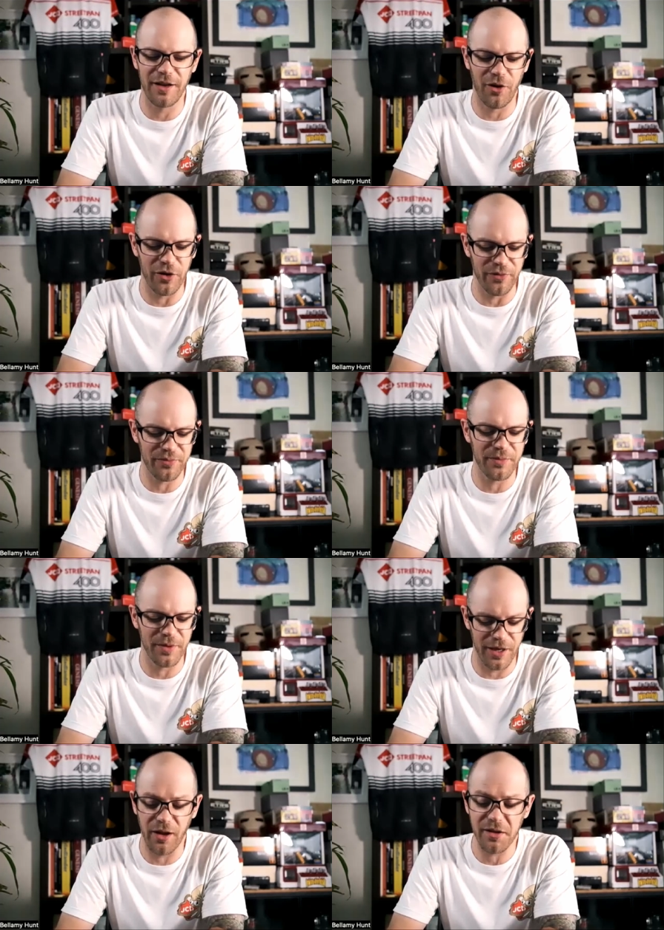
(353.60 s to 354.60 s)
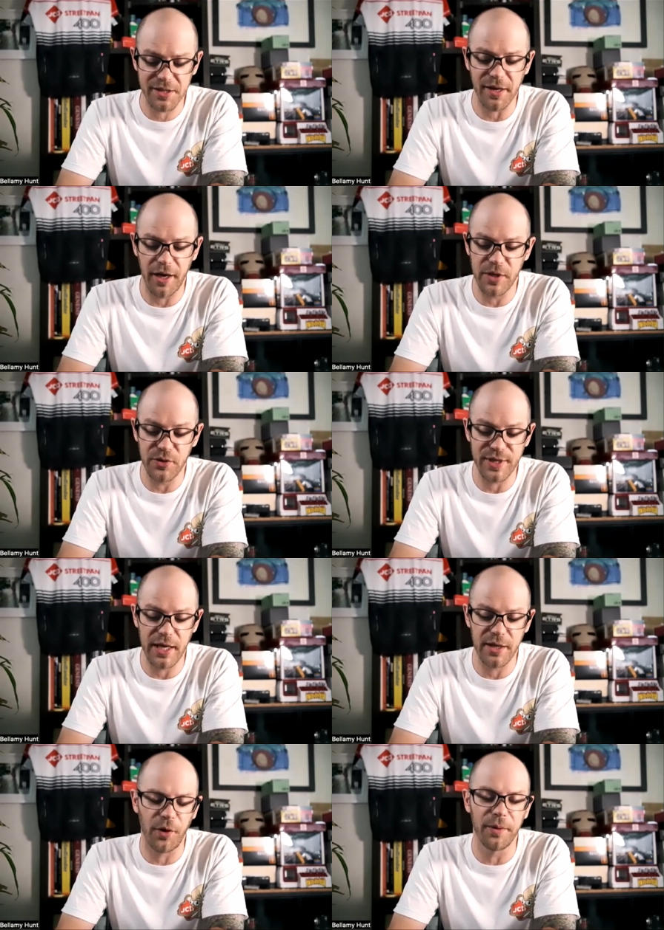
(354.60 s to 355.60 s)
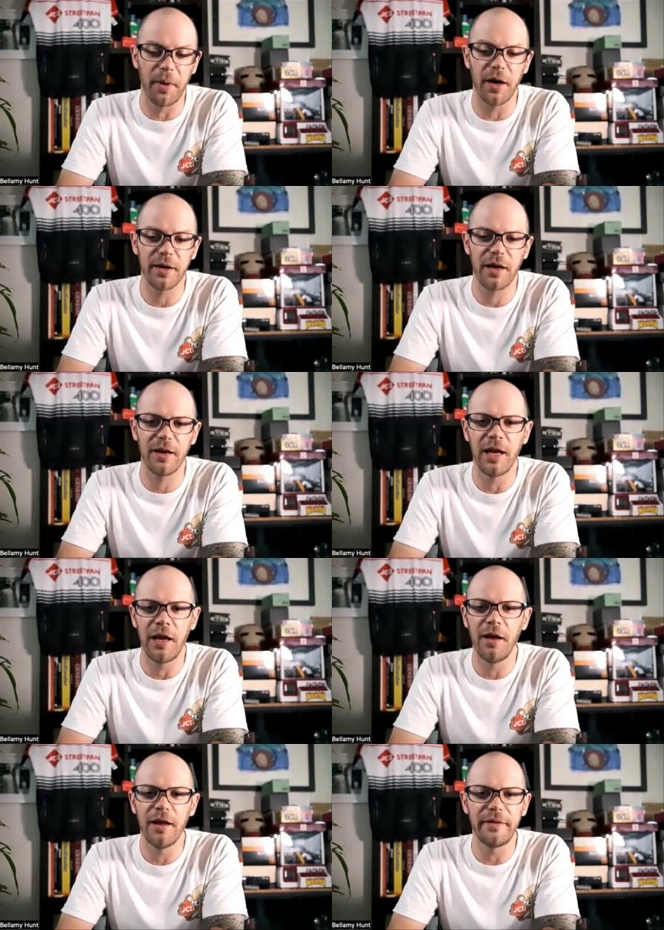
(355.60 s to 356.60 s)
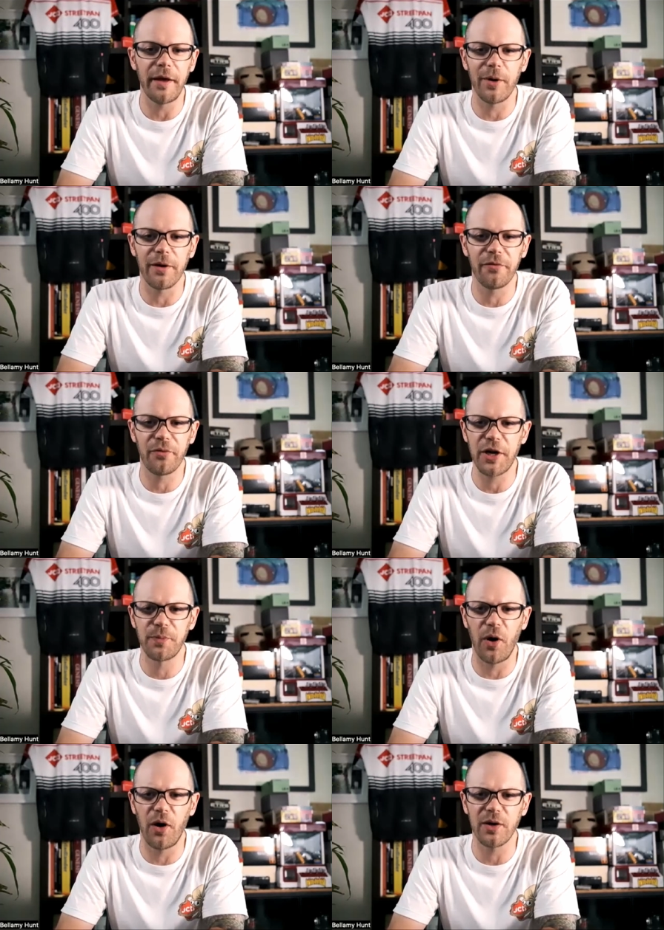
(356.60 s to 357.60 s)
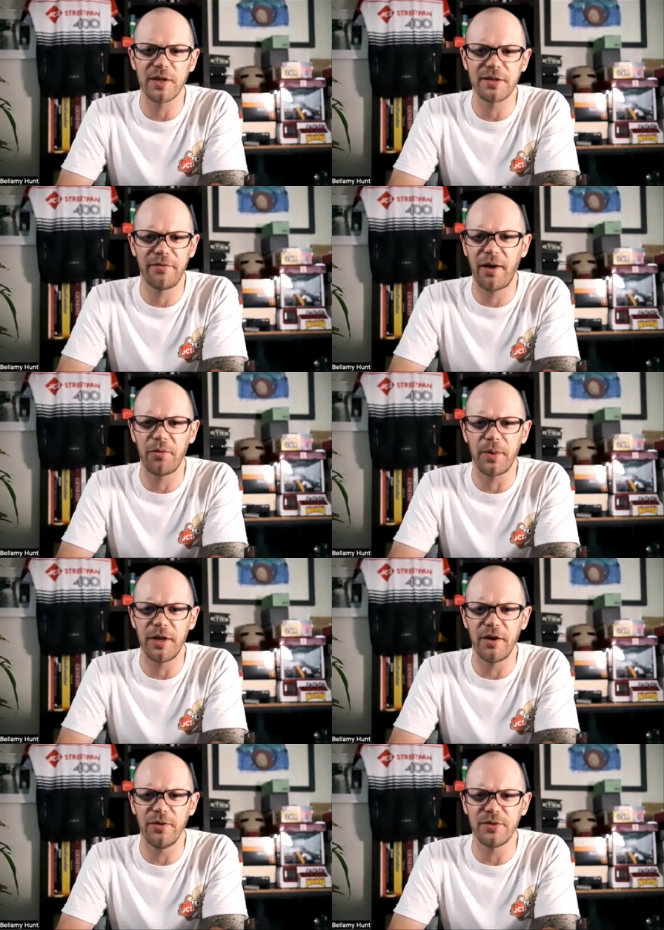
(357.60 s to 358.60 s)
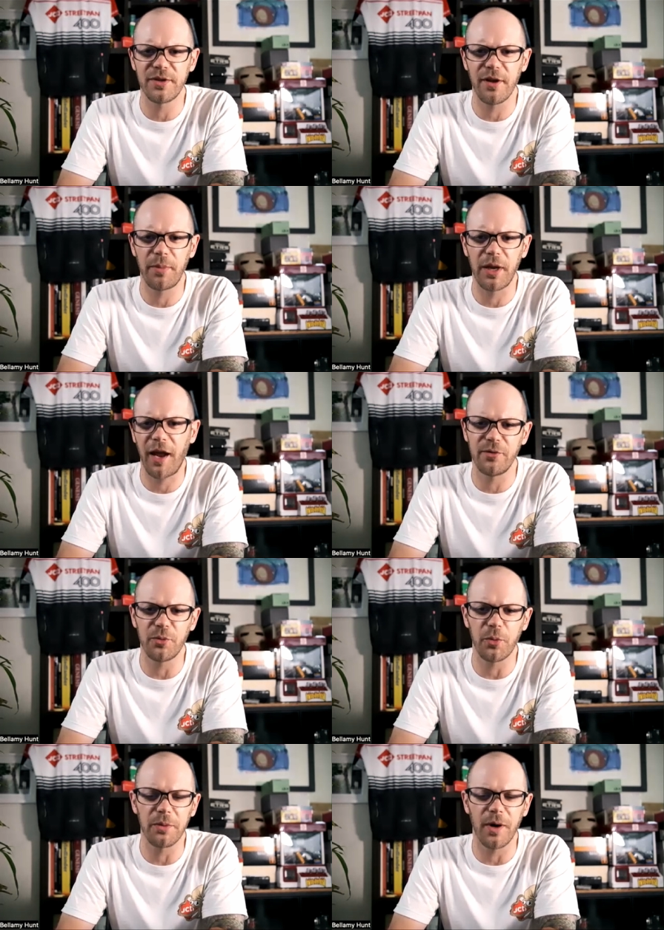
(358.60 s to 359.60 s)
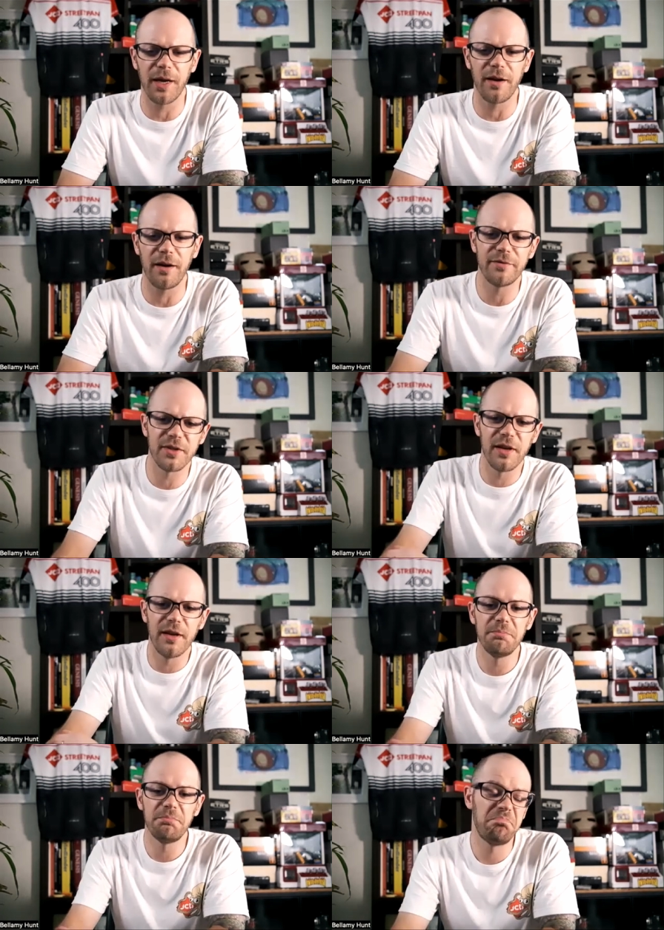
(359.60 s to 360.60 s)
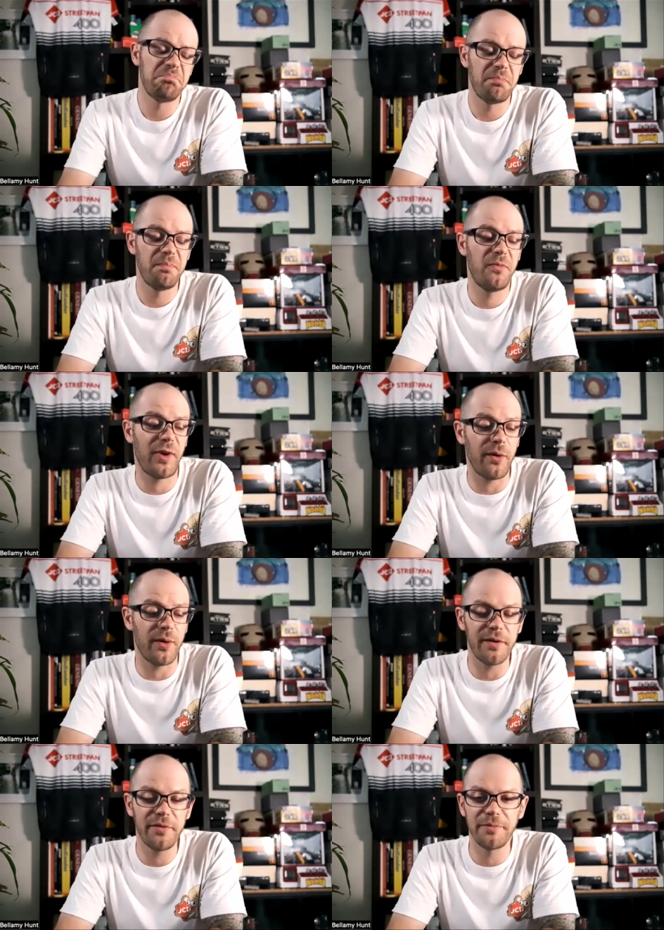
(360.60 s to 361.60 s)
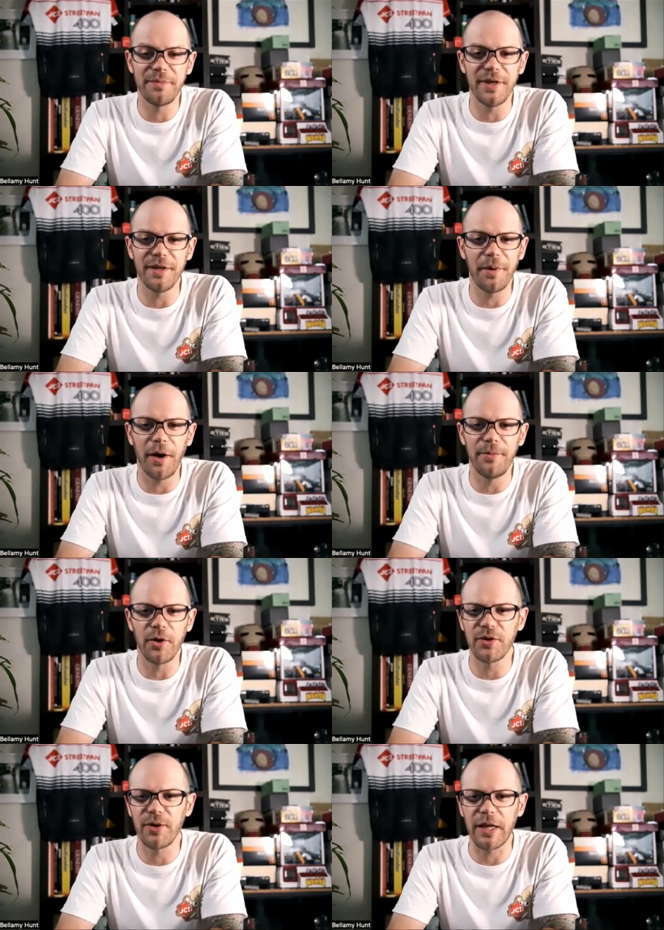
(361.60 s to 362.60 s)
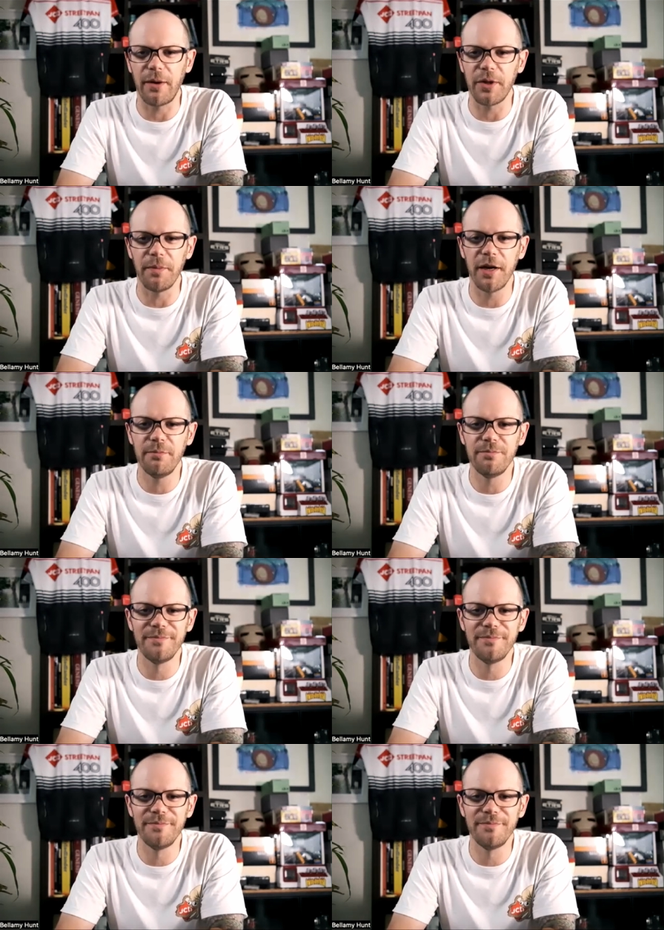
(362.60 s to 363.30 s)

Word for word: lot of a lot of time you see them on the market. They're in a fresh box. They've never been used. They've been handled with white gloves. Fair enough, but I'm not doing that with mine.